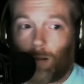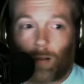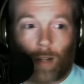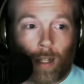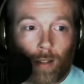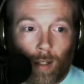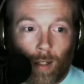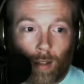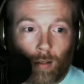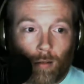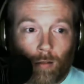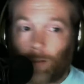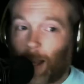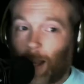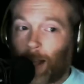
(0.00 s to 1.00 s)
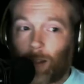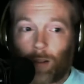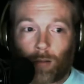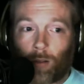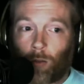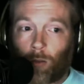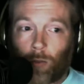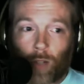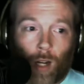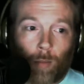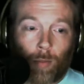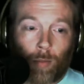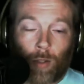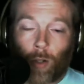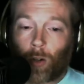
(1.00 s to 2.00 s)
That's it. That's their sole
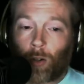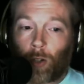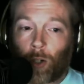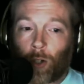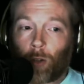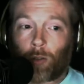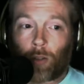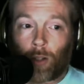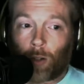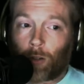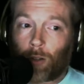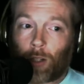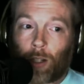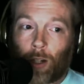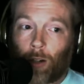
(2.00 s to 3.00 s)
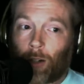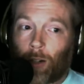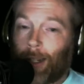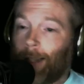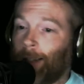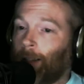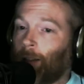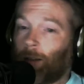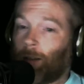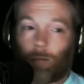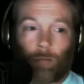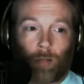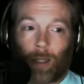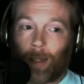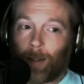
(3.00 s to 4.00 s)
job. Your security is
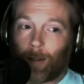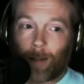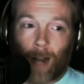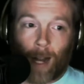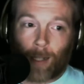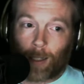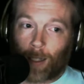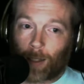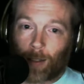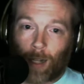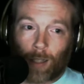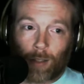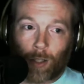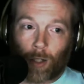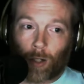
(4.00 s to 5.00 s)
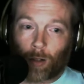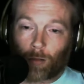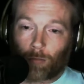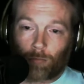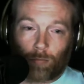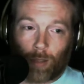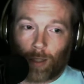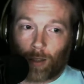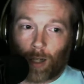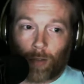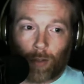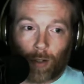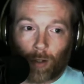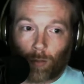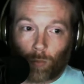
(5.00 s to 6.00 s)
not their
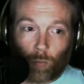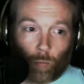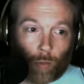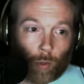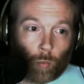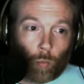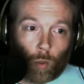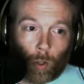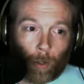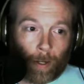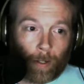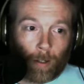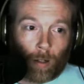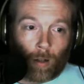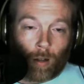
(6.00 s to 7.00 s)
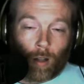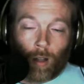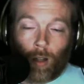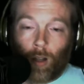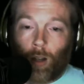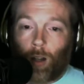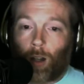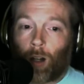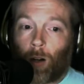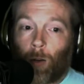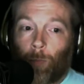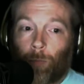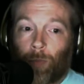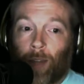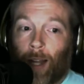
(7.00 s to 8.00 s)
worry at all.
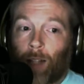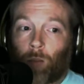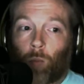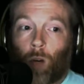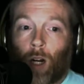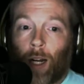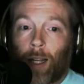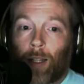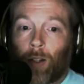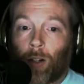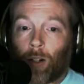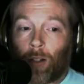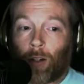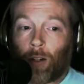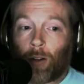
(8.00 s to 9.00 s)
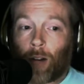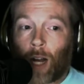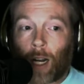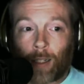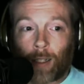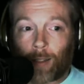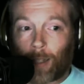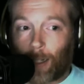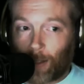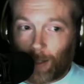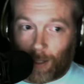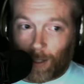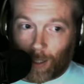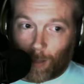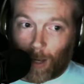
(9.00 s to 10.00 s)
That's why you're not going to see
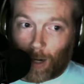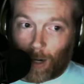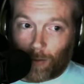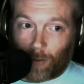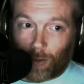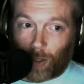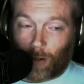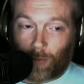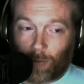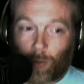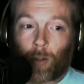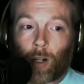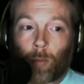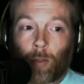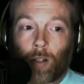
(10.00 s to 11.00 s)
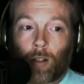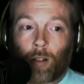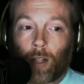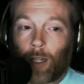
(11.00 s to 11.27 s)
anything come out of the sheriff's department,